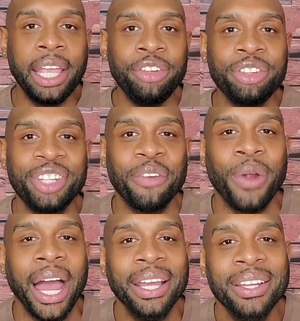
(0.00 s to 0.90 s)
get
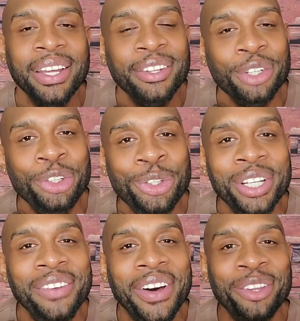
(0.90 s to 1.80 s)
yourself right so that you
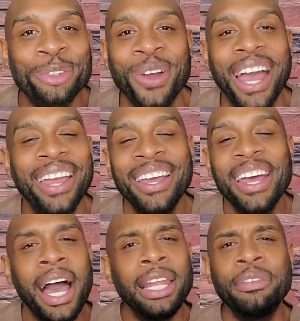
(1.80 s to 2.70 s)
can love others right.
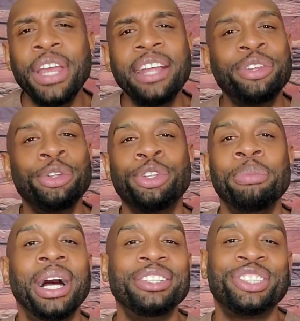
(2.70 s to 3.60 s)
I love you guys so,
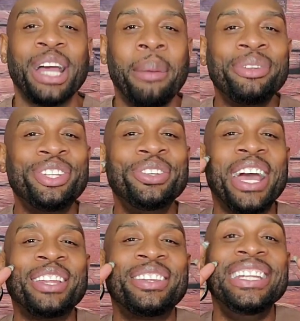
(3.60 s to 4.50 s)
so much. I'm going to see you
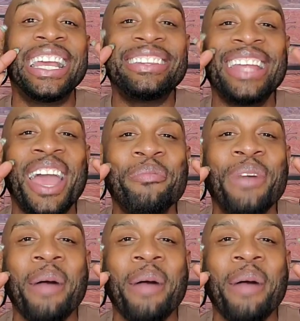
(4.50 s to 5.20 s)
guys next time.